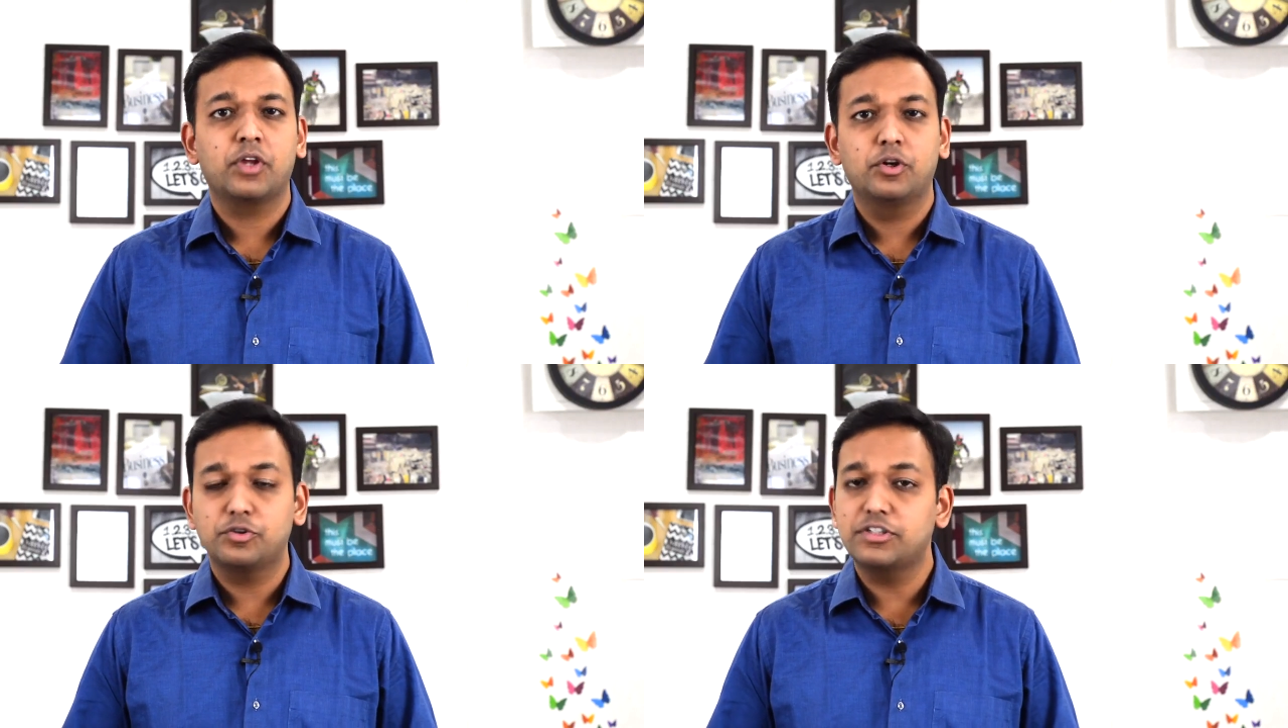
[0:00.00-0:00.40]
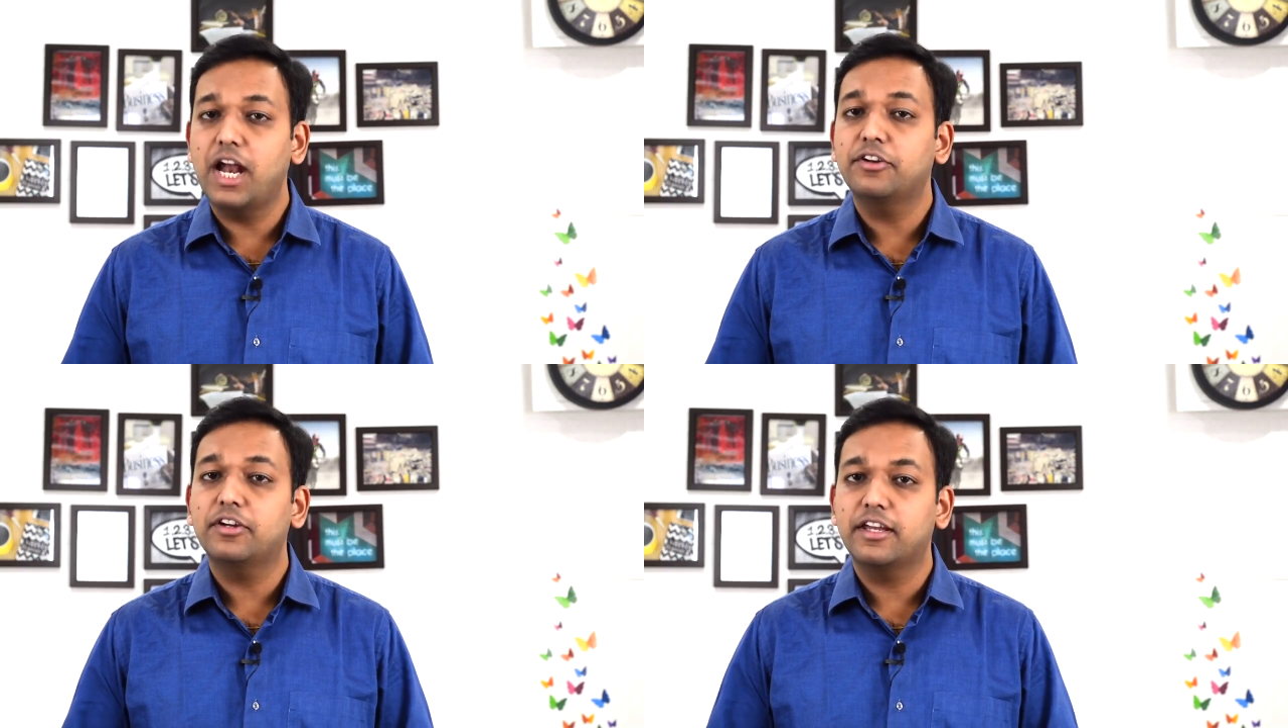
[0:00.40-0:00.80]
to
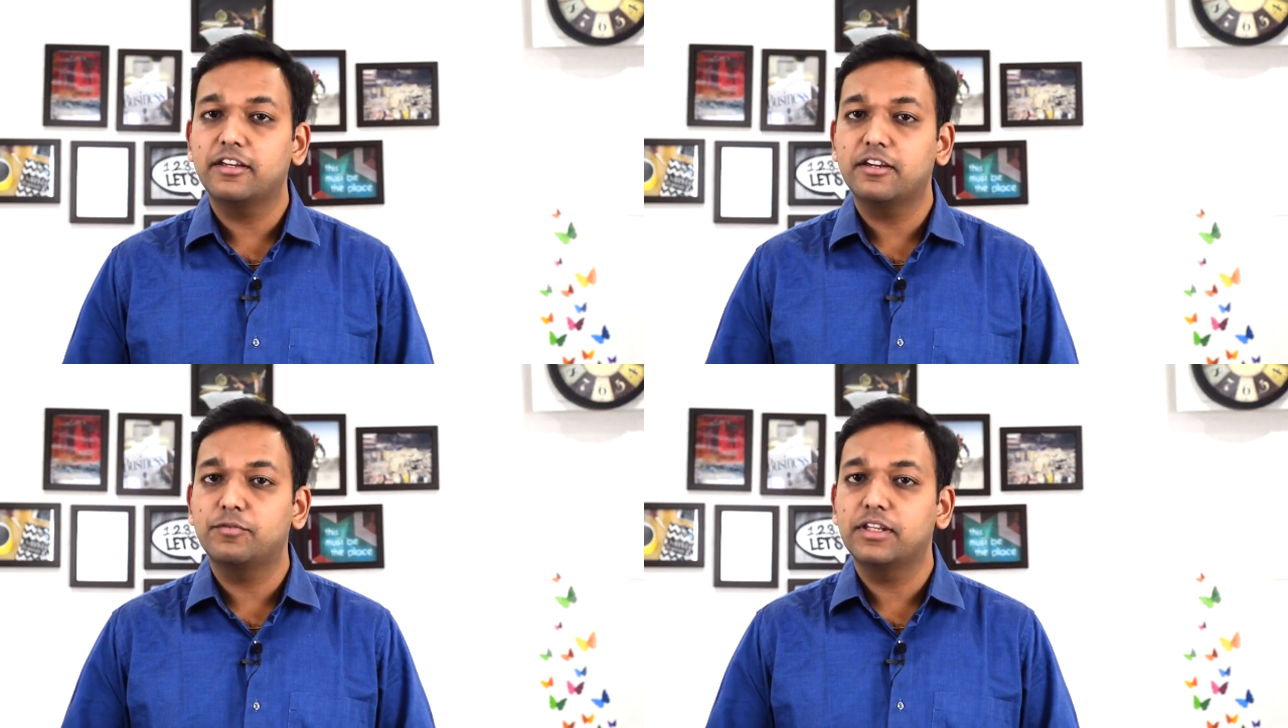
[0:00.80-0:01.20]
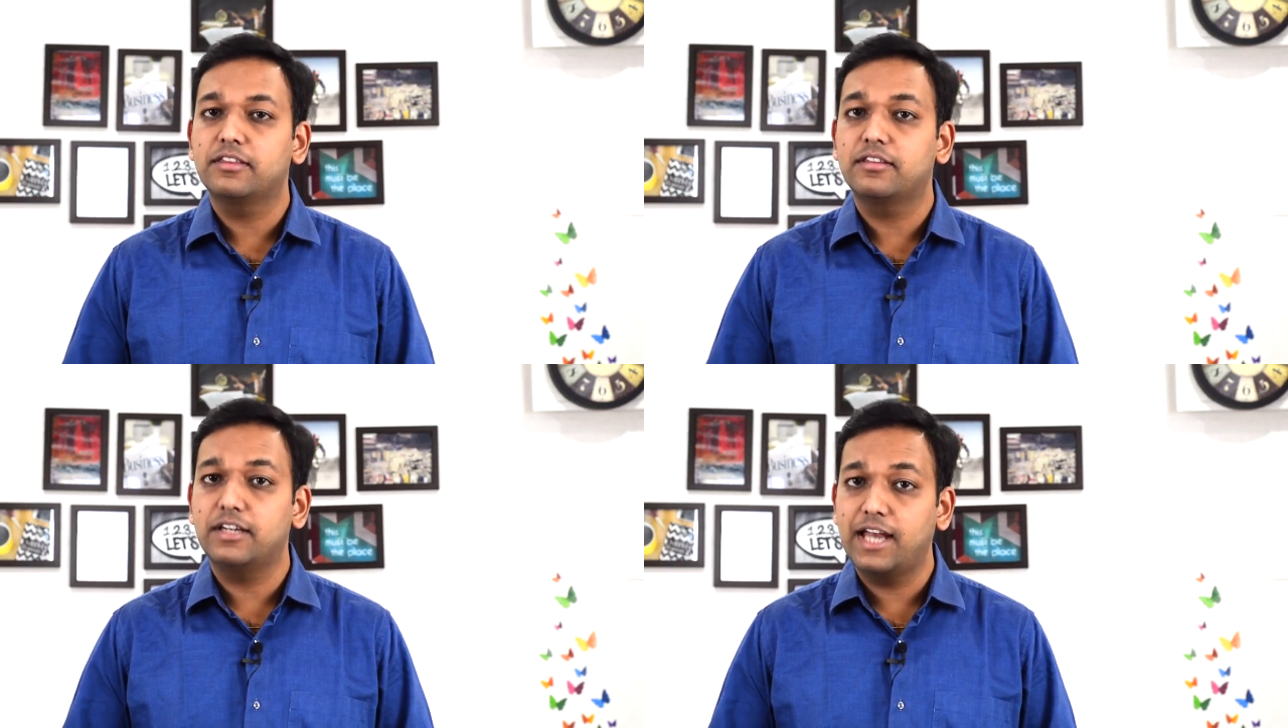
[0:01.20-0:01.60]
start your career with
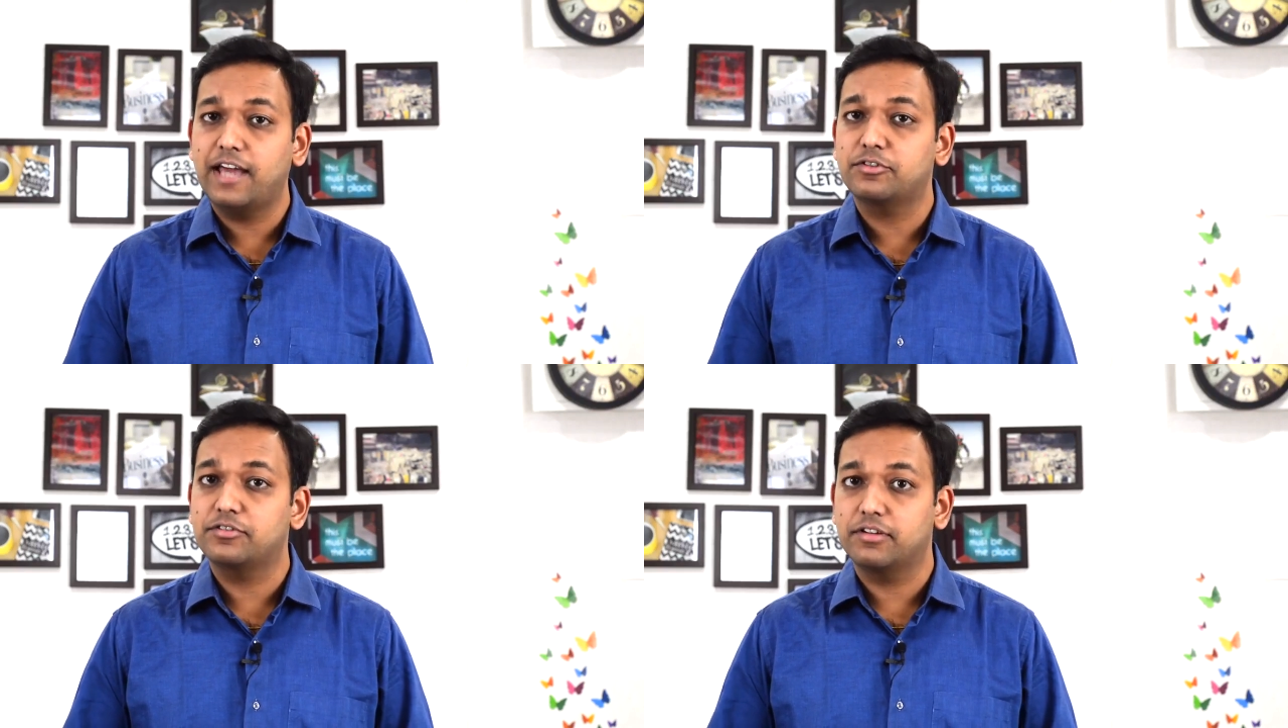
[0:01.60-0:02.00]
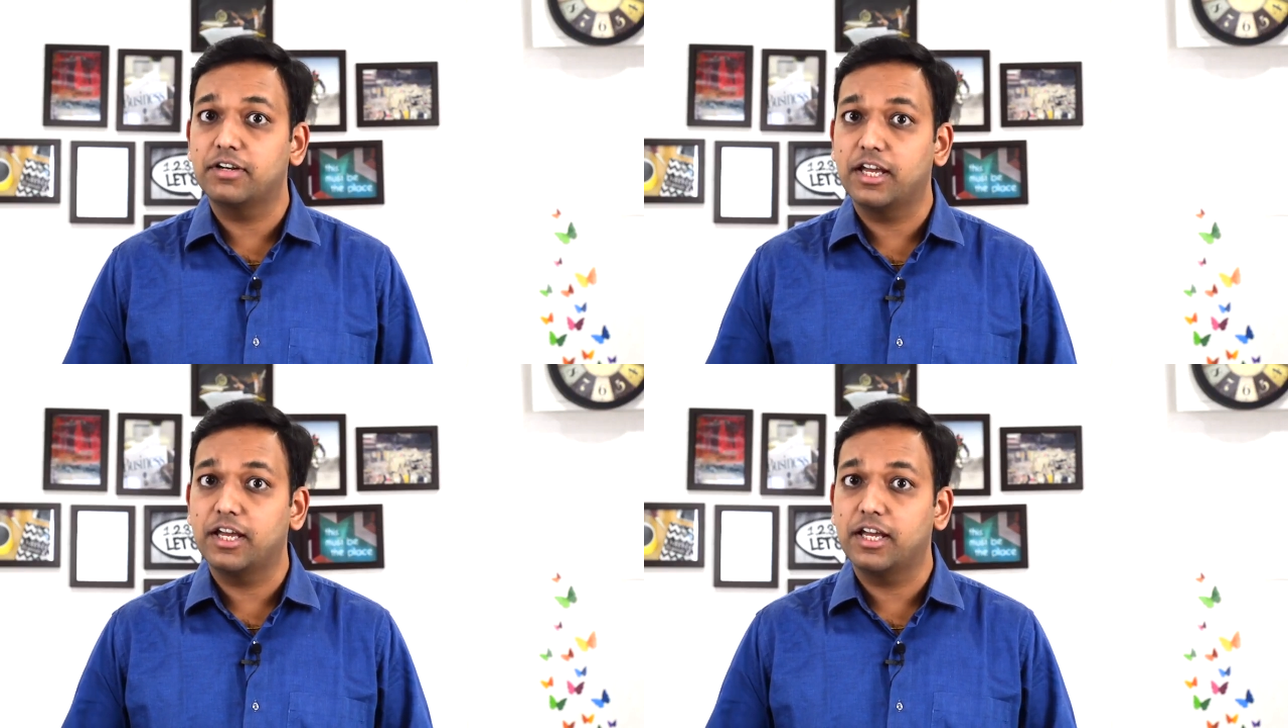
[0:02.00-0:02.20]
3 lakhs to 7